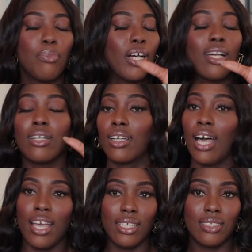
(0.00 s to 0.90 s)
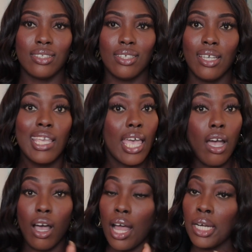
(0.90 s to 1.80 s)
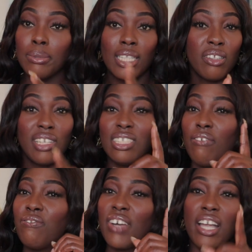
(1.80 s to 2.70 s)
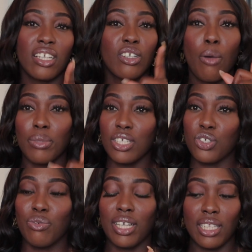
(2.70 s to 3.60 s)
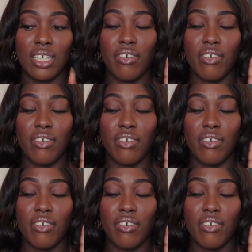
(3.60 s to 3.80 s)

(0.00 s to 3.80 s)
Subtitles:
But guys, and I'm telling you, that's a fire combination right there.